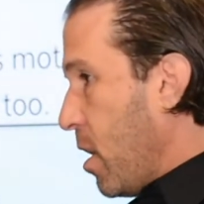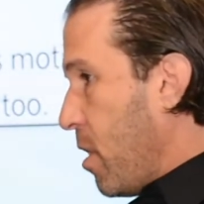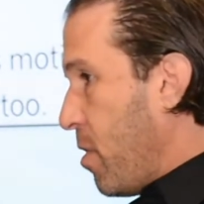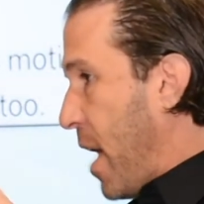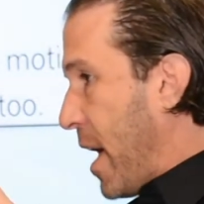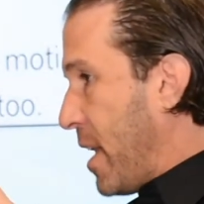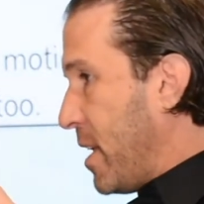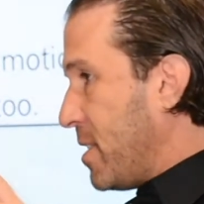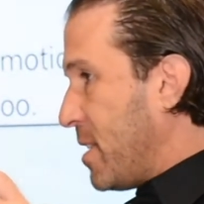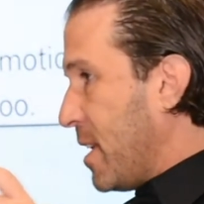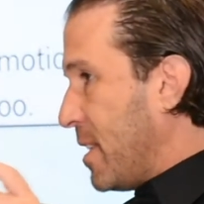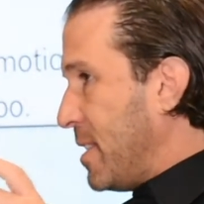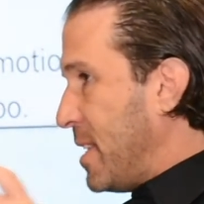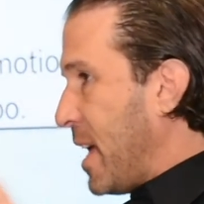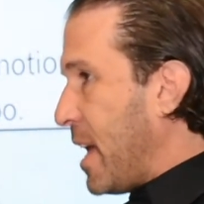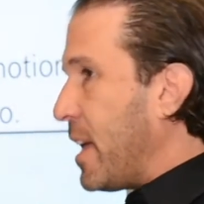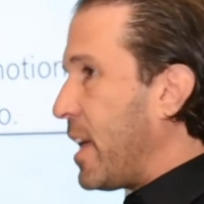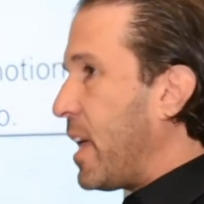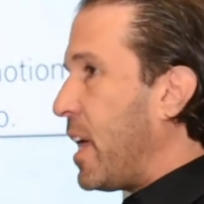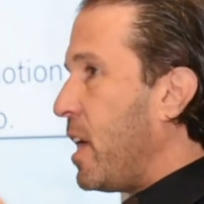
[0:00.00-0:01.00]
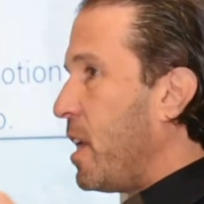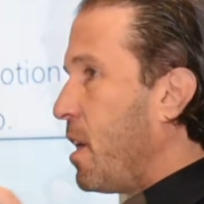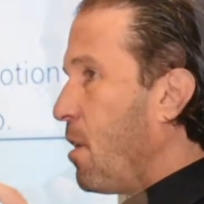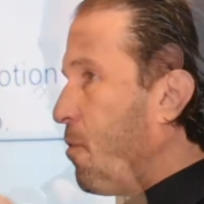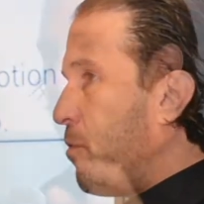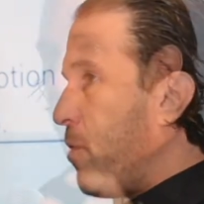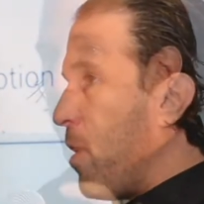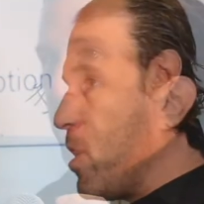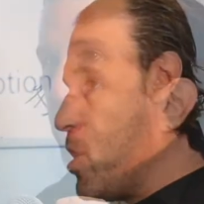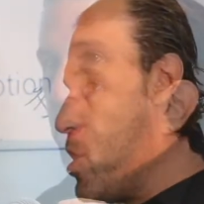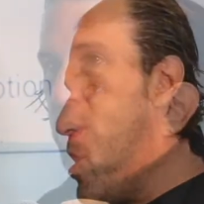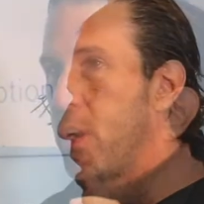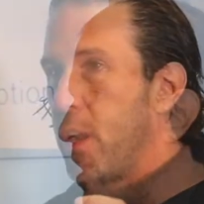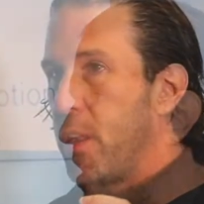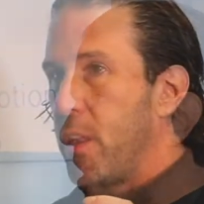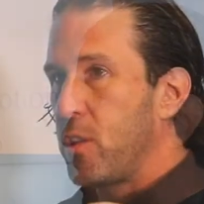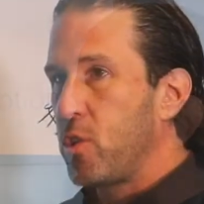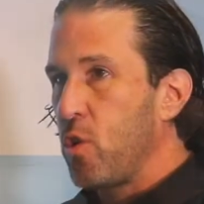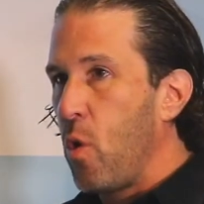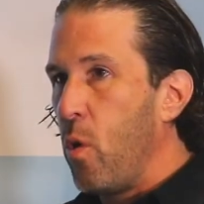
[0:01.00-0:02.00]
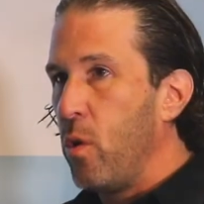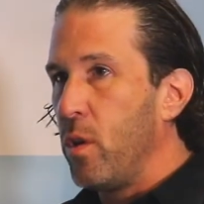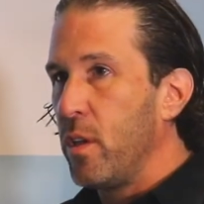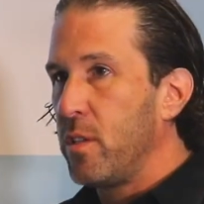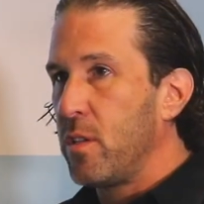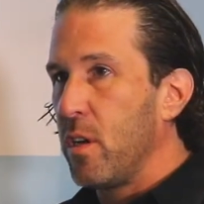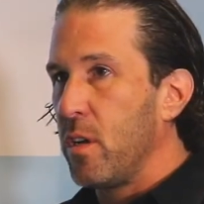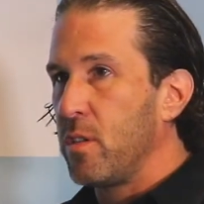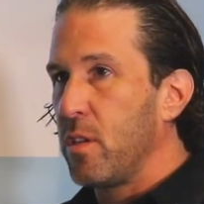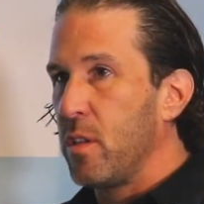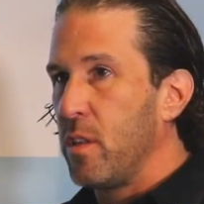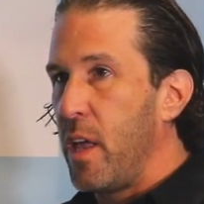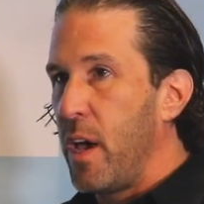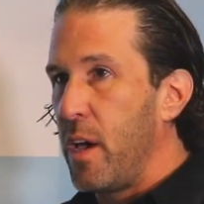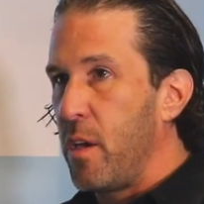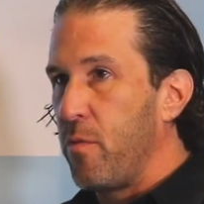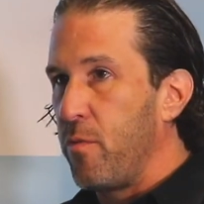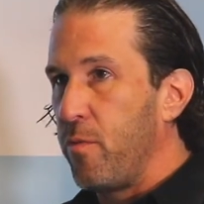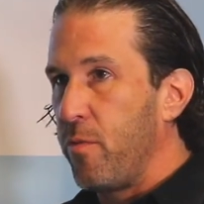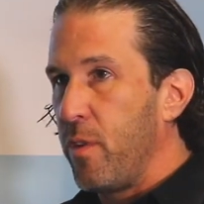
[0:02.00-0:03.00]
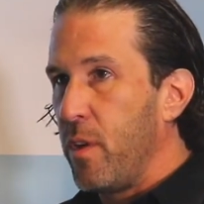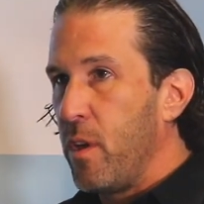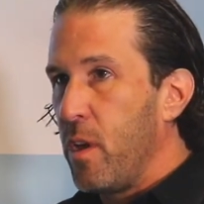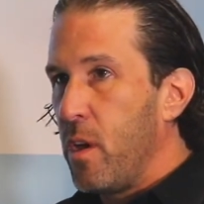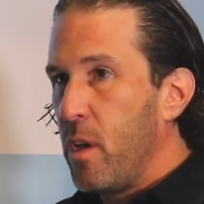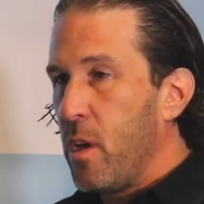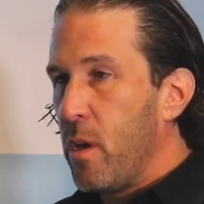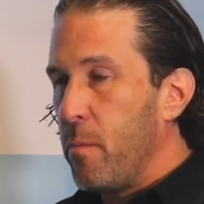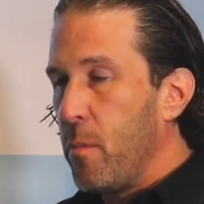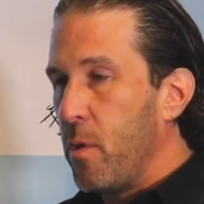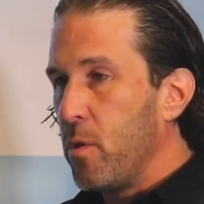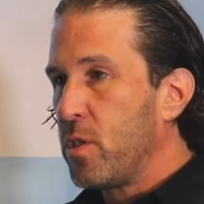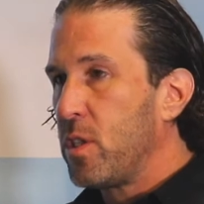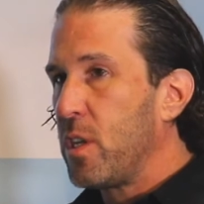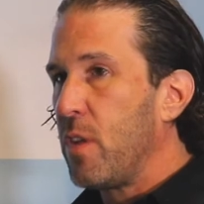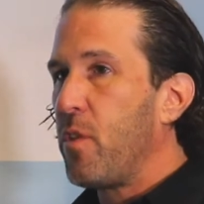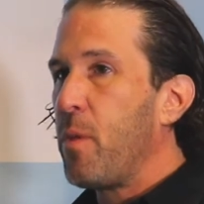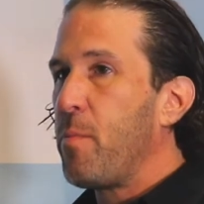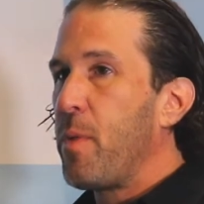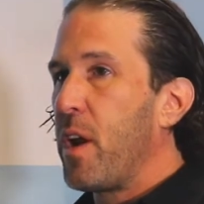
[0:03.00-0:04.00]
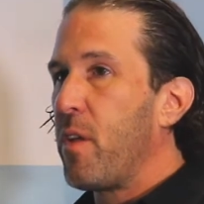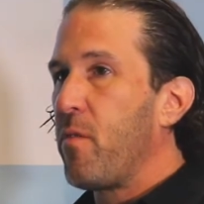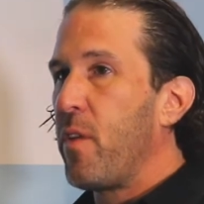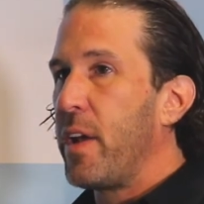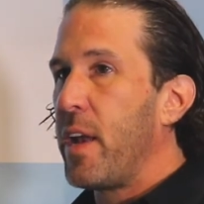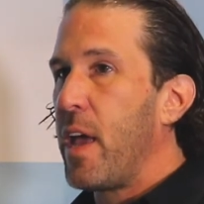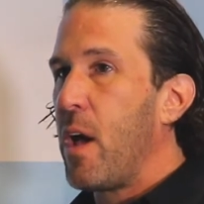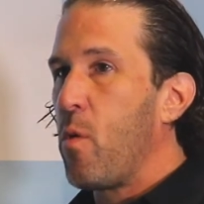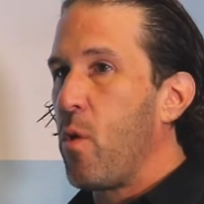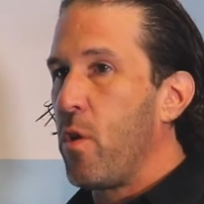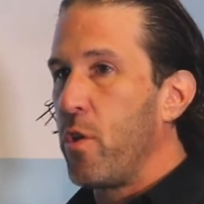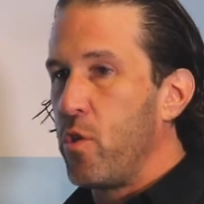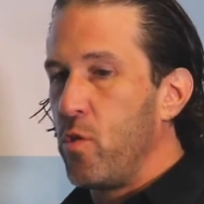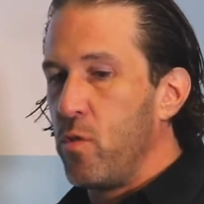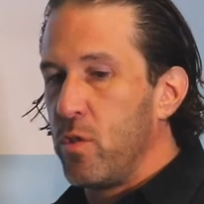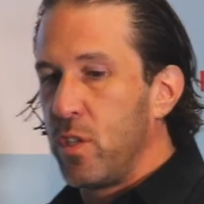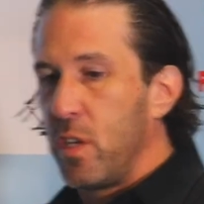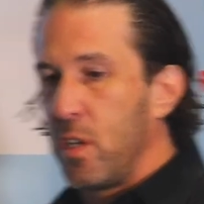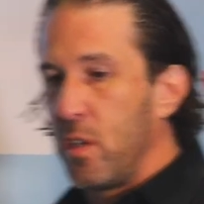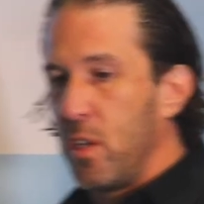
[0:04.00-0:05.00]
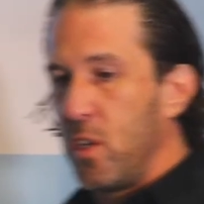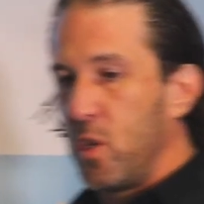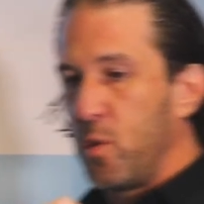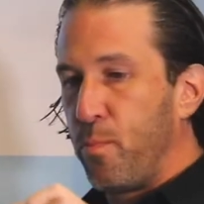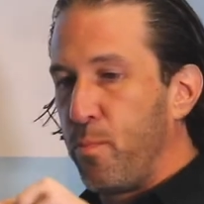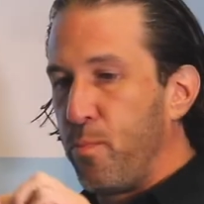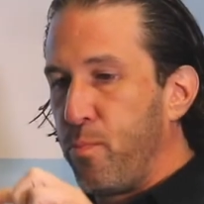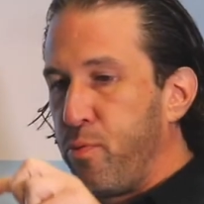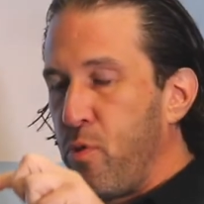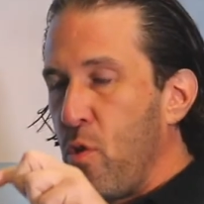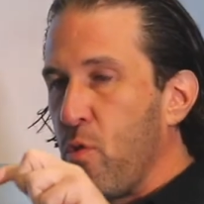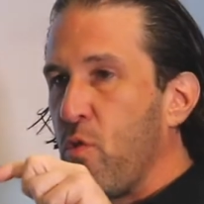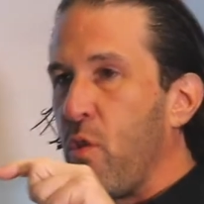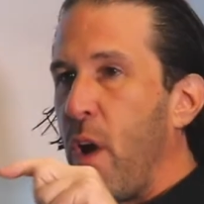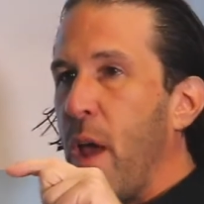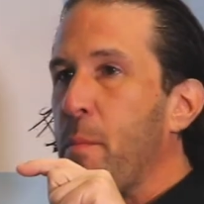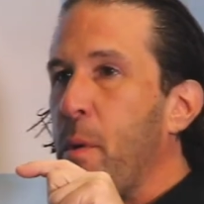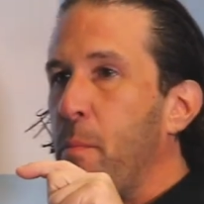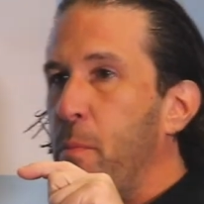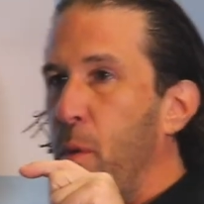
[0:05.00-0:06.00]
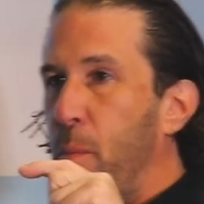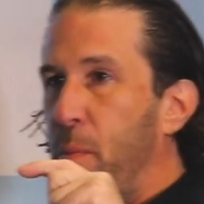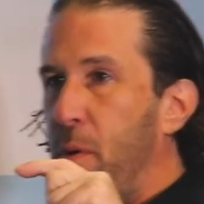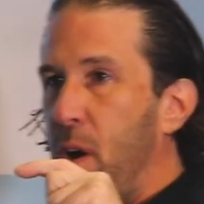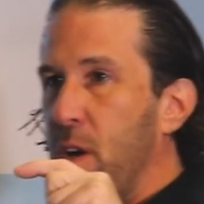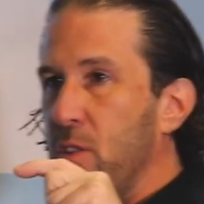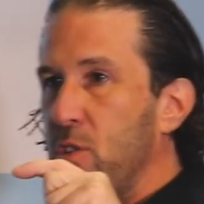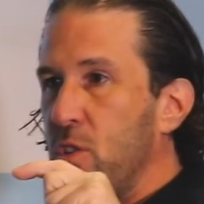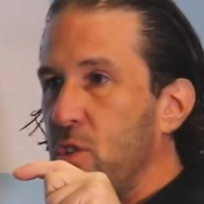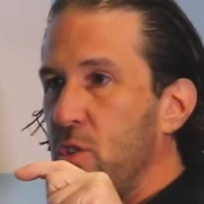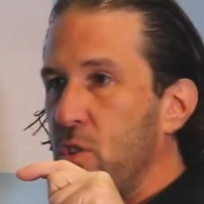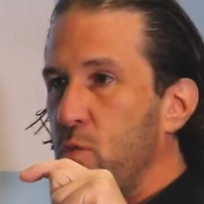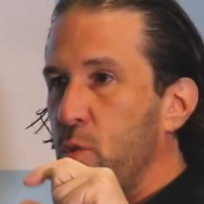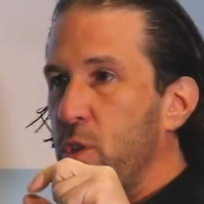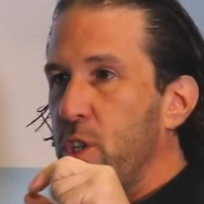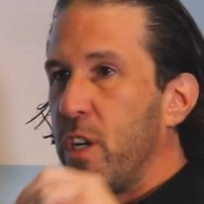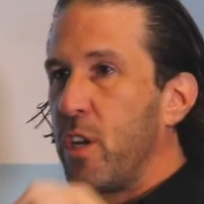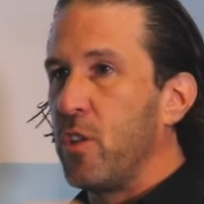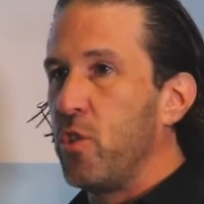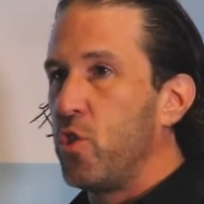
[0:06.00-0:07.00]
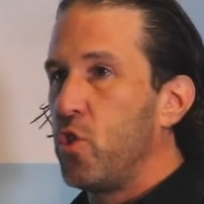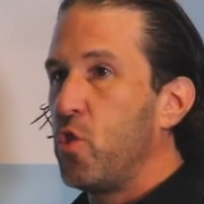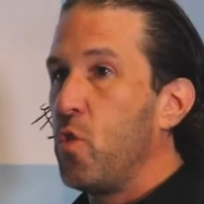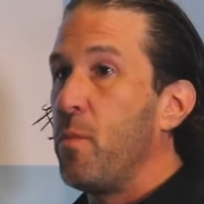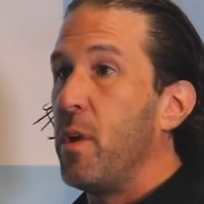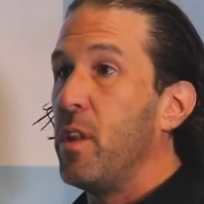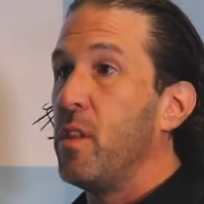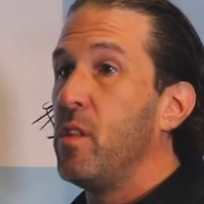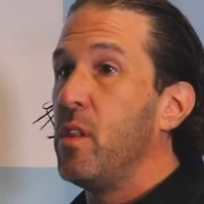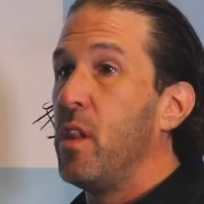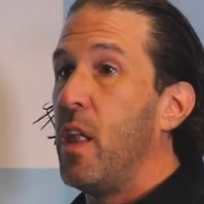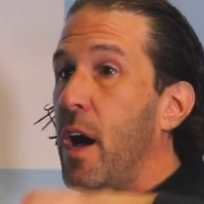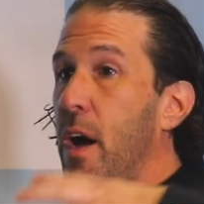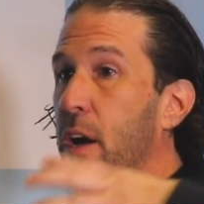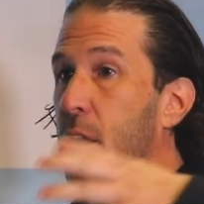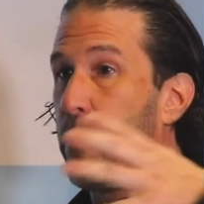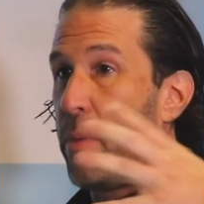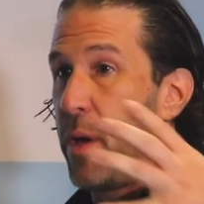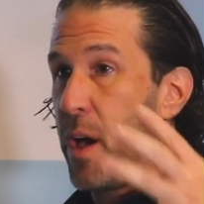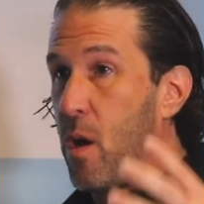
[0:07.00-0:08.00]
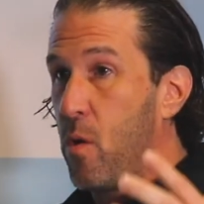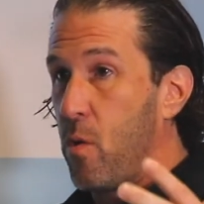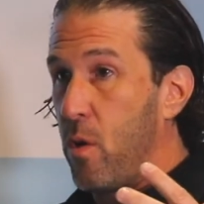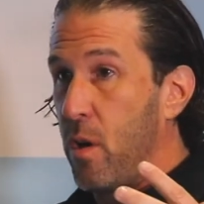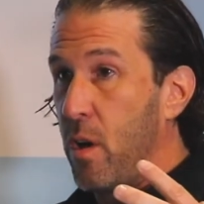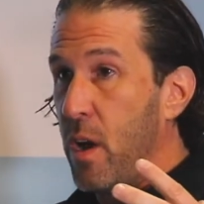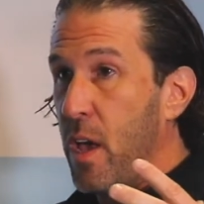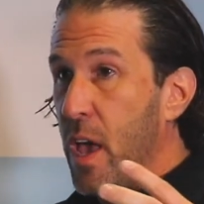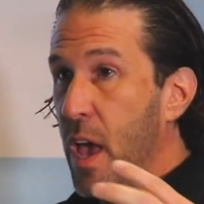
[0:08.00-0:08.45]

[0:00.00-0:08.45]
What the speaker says: that is a dedicated function and that's all it does in life. Most everybody right now are using these programmable processors, which consume a lot of power,